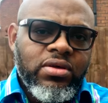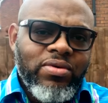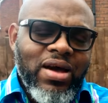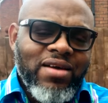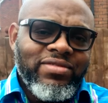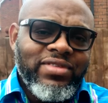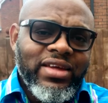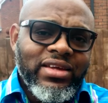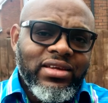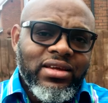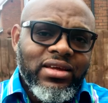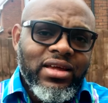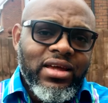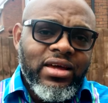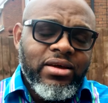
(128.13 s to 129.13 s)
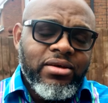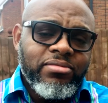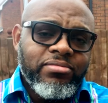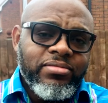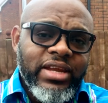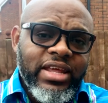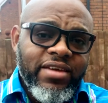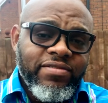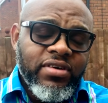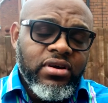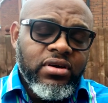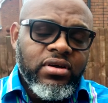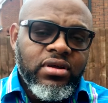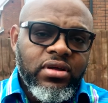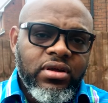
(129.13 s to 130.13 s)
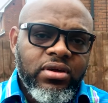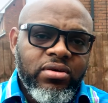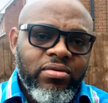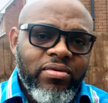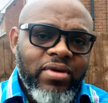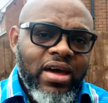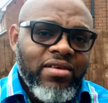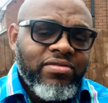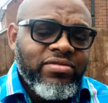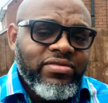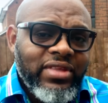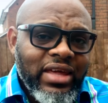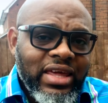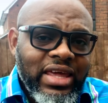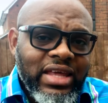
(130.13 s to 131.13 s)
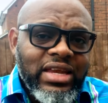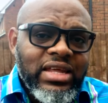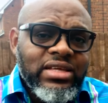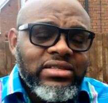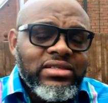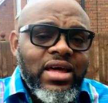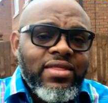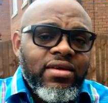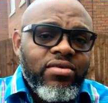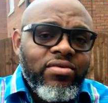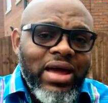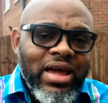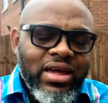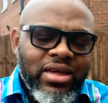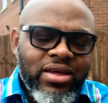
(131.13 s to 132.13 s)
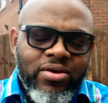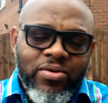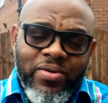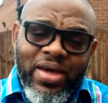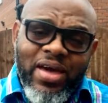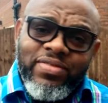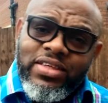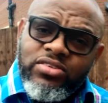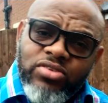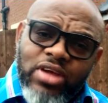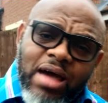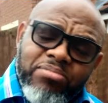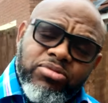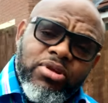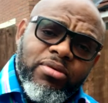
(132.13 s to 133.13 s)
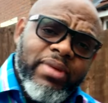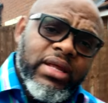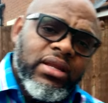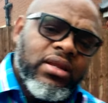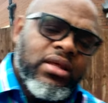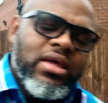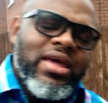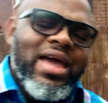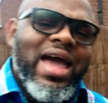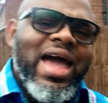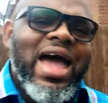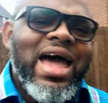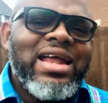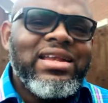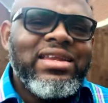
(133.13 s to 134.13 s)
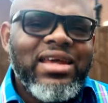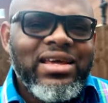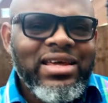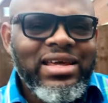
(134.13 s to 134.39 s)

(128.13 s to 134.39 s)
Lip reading: we have the liver, we have the kidneys at the rear, we have this abdomen and the